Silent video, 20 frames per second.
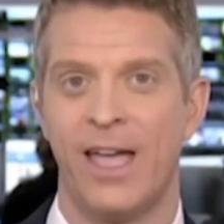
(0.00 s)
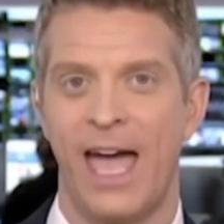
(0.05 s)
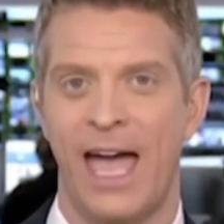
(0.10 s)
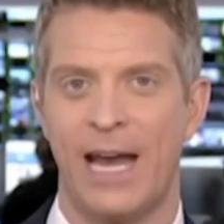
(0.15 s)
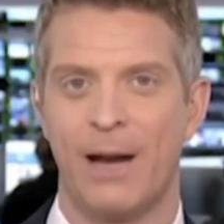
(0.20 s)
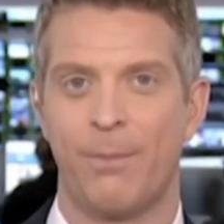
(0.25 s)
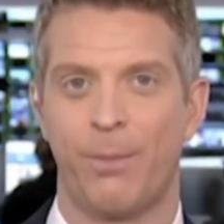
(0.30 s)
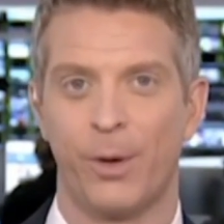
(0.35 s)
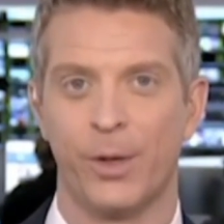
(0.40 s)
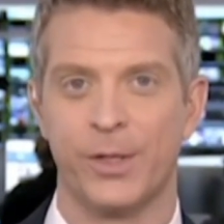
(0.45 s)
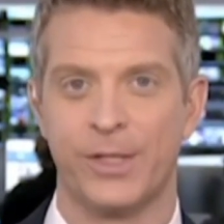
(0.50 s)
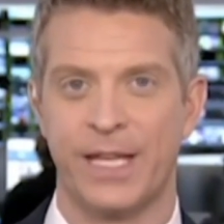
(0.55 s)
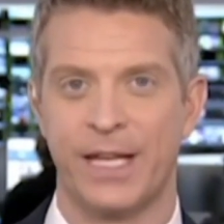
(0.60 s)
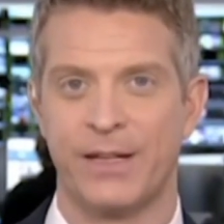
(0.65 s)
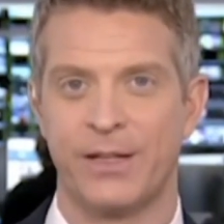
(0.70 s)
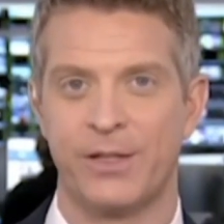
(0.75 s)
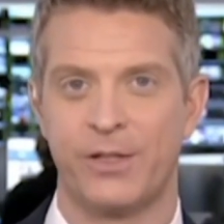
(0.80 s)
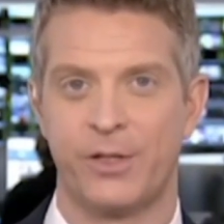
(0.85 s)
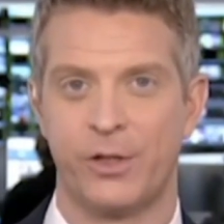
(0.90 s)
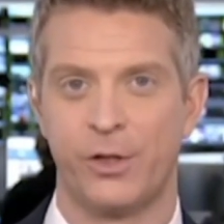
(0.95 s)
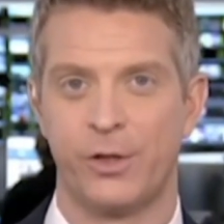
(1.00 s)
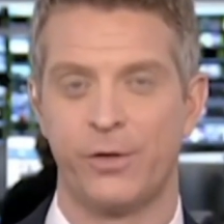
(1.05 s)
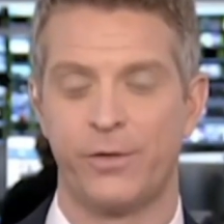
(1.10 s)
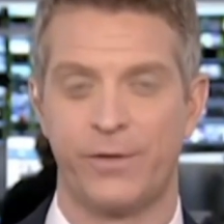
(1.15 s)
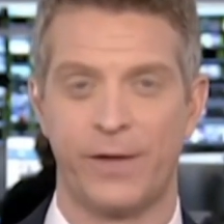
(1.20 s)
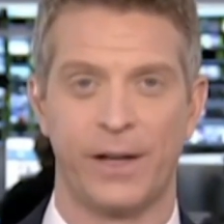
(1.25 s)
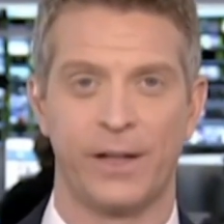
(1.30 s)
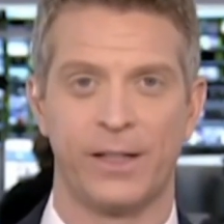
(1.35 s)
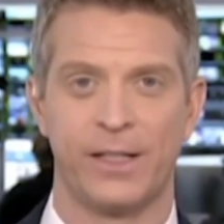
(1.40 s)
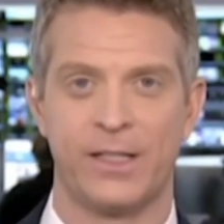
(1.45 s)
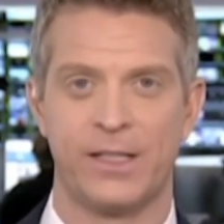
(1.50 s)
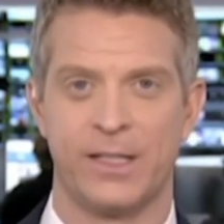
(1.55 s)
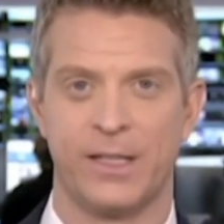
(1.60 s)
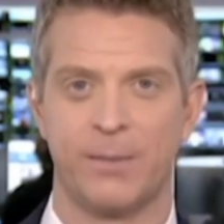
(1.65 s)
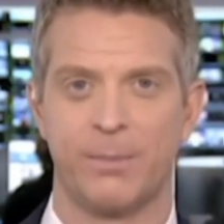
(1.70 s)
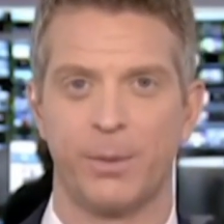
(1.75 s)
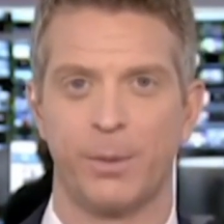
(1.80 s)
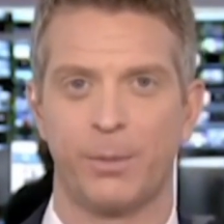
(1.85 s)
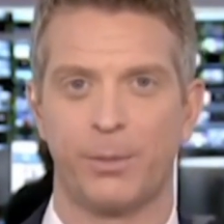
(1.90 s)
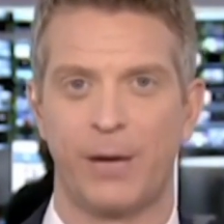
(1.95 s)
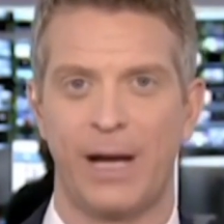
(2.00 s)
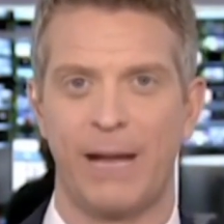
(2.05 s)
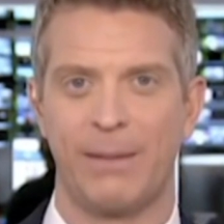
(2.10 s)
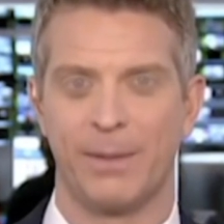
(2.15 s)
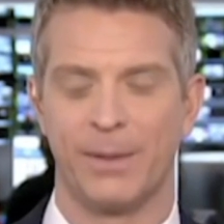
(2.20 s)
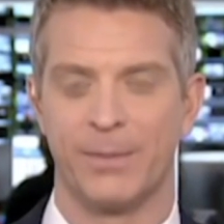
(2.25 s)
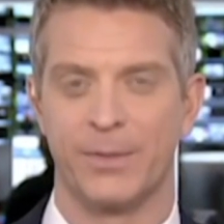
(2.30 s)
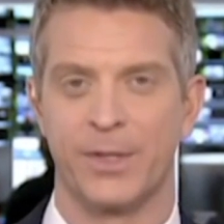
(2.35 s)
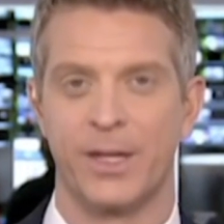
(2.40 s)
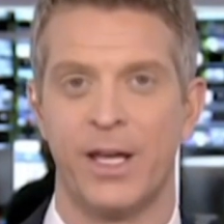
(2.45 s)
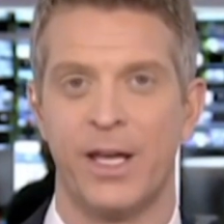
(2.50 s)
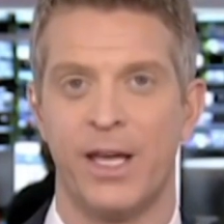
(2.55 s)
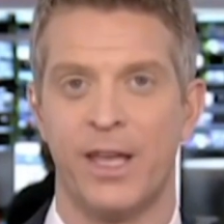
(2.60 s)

And it boils down to two fairly simple problems.